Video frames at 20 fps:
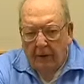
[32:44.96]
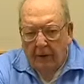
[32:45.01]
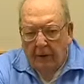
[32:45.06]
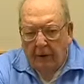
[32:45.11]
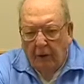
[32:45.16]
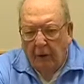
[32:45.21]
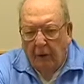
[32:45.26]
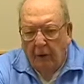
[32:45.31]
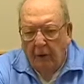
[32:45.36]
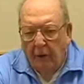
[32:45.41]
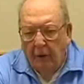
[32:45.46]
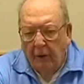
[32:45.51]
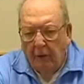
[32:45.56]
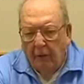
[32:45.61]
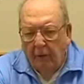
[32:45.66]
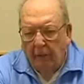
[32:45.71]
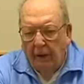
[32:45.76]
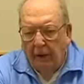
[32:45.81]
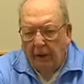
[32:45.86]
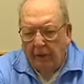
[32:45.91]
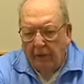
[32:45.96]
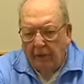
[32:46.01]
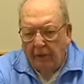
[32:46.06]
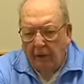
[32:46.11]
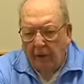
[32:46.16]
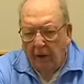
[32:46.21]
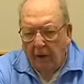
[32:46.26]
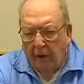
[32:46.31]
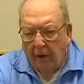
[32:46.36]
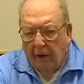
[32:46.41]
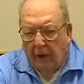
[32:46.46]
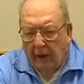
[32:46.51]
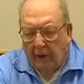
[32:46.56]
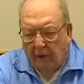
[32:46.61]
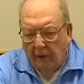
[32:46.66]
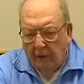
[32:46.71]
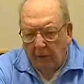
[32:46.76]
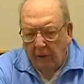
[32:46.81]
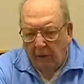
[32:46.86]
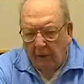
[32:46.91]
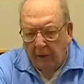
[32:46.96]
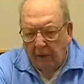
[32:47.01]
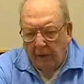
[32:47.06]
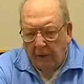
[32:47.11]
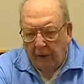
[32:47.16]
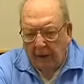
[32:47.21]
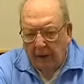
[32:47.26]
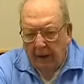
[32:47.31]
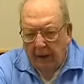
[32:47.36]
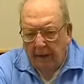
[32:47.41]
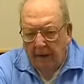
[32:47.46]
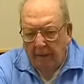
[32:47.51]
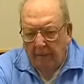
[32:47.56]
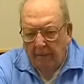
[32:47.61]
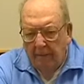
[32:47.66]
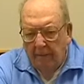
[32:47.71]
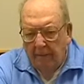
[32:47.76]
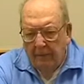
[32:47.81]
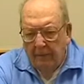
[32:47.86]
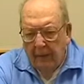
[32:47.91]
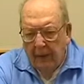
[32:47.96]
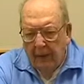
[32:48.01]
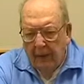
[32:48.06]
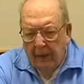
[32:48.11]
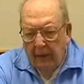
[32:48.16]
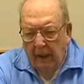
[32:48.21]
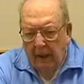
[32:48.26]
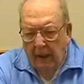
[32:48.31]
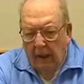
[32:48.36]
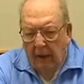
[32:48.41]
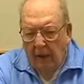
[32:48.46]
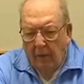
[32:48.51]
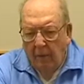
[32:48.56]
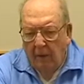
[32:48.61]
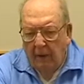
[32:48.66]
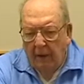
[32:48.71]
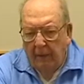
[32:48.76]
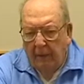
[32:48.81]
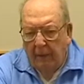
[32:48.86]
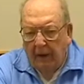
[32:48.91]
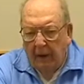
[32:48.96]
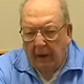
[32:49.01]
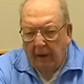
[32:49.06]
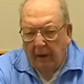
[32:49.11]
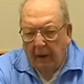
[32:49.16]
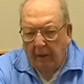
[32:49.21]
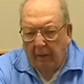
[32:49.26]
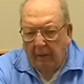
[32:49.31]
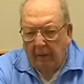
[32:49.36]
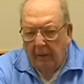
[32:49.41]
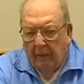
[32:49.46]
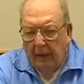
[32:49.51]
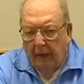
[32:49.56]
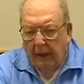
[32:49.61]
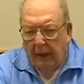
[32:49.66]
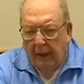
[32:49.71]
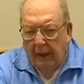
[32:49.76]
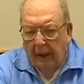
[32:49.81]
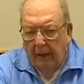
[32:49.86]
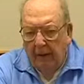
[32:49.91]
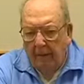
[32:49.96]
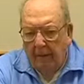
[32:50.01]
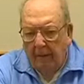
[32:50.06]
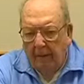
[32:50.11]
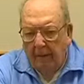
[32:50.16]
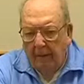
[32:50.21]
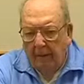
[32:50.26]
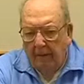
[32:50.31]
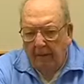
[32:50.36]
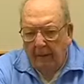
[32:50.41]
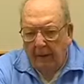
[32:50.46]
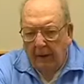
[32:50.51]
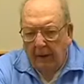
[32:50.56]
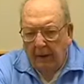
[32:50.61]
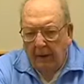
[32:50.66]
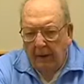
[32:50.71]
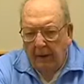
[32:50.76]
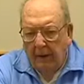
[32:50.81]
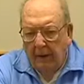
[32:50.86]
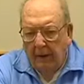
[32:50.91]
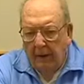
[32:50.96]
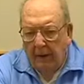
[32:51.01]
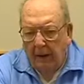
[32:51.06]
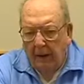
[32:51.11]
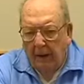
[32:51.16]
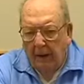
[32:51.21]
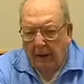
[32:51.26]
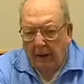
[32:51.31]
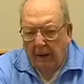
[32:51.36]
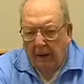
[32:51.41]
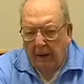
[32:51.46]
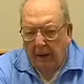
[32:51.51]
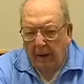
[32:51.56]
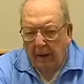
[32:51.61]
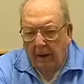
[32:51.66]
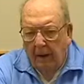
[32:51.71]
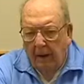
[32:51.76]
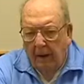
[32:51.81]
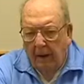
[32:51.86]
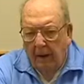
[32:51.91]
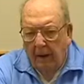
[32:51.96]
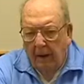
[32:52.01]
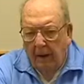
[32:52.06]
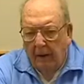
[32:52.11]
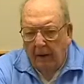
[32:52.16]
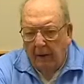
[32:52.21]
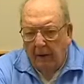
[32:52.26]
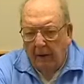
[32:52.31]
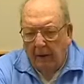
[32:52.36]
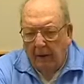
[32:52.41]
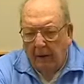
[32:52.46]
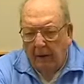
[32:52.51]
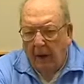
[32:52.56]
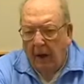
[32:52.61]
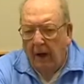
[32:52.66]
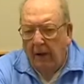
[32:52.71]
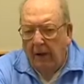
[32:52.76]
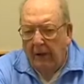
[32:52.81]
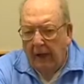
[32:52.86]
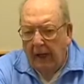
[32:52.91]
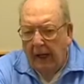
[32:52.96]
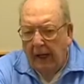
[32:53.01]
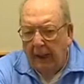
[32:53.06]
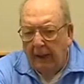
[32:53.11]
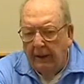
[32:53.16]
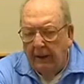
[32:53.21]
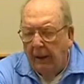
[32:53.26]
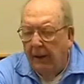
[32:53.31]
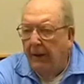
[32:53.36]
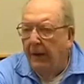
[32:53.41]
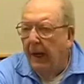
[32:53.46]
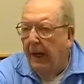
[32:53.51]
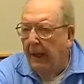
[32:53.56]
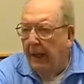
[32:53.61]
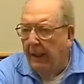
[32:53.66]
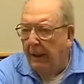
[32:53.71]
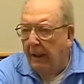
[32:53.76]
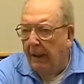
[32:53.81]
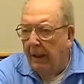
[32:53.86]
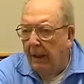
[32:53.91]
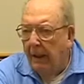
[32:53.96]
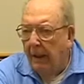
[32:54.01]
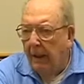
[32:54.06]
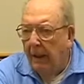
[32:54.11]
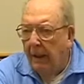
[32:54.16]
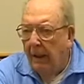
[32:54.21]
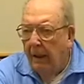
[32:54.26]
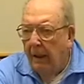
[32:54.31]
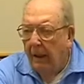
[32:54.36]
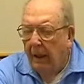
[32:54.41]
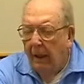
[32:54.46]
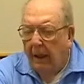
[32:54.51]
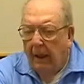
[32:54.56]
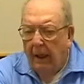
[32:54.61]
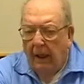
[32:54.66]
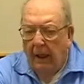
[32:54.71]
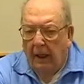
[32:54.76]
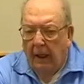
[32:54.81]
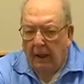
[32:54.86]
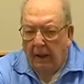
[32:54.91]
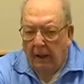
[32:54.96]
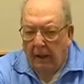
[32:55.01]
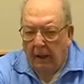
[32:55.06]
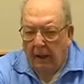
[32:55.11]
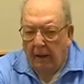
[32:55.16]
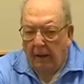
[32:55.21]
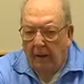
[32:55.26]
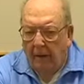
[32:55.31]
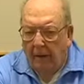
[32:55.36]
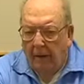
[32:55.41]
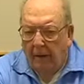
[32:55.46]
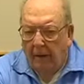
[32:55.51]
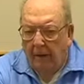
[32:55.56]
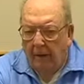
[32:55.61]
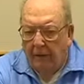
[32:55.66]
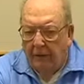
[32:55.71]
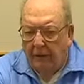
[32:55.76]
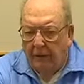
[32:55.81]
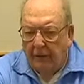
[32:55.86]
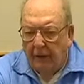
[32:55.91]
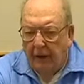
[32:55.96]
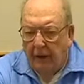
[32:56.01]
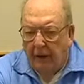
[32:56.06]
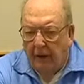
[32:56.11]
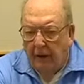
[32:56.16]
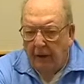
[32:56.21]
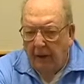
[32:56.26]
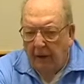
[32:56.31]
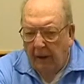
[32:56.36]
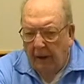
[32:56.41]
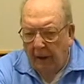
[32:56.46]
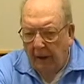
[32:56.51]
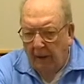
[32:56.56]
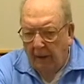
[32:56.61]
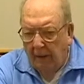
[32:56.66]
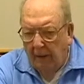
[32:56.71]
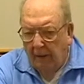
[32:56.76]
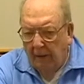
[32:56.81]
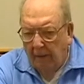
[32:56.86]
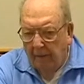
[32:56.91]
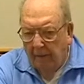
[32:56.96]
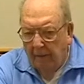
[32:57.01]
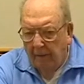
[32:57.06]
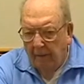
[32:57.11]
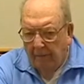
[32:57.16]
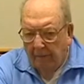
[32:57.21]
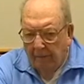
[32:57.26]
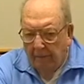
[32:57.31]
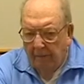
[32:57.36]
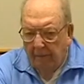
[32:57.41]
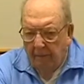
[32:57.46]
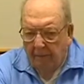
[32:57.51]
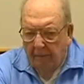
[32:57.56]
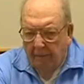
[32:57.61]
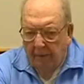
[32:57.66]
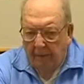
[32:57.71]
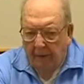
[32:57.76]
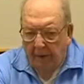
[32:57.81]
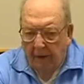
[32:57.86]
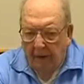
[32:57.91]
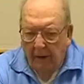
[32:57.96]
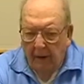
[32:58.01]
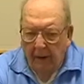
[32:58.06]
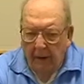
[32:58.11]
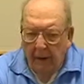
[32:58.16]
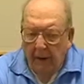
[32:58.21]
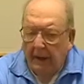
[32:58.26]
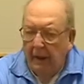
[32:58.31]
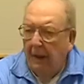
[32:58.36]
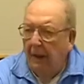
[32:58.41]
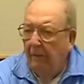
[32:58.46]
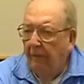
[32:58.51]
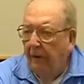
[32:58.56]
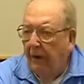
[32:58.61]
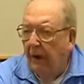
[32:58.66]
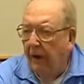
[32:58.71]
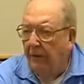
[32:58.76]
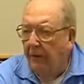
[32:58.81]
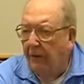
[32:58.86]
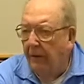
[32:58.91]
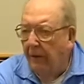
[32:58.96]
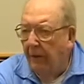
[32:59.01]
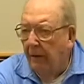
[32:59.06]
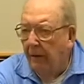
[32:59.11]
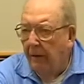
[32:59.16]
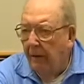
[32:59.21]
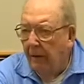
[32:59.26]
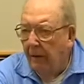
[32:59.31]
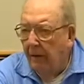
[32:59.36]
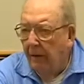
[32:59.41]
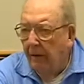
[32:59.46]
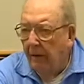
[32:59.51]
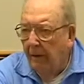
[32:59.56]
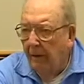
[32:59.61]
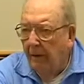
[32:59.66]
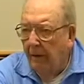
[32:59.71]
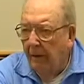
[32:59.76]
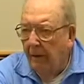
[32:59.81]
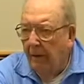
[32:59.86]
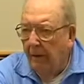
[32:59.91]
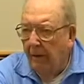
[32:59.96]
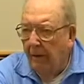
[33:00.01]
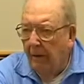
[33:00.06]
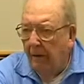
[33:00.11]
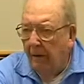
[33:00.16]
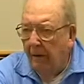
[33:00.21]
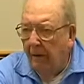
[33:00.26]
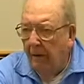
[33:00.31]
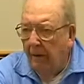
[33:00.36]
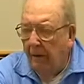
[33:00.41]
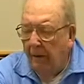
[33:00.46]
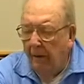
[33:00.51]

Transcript: two or three destroyer escorts. And we picked up the uh, Uh, contact at night and uh, sent a uh, uh, identification uh,